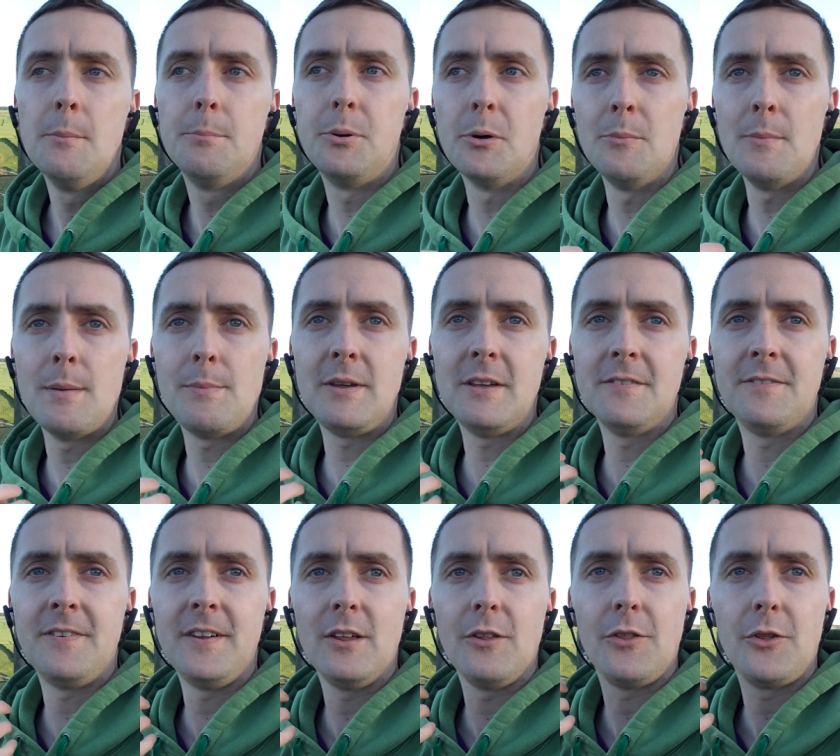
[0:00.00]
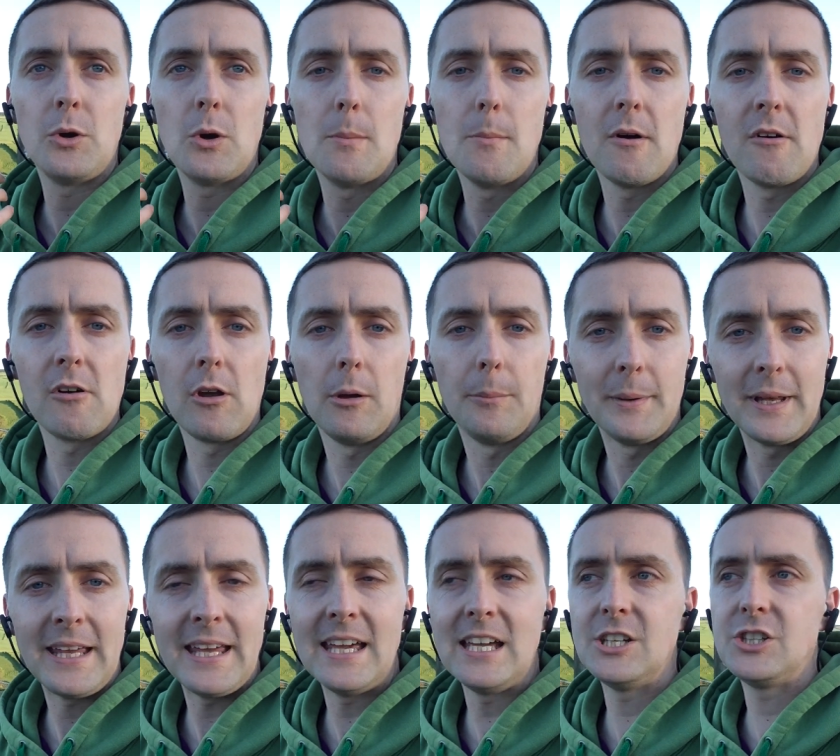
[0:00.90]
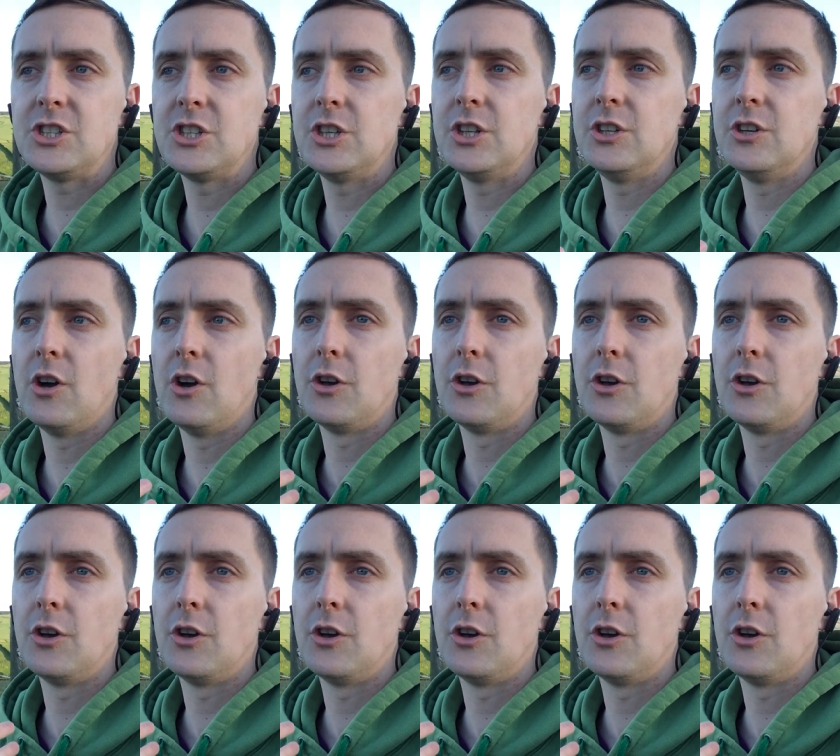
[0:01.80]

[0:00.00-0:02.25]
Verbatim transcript: But maybe you feel through a moral obligation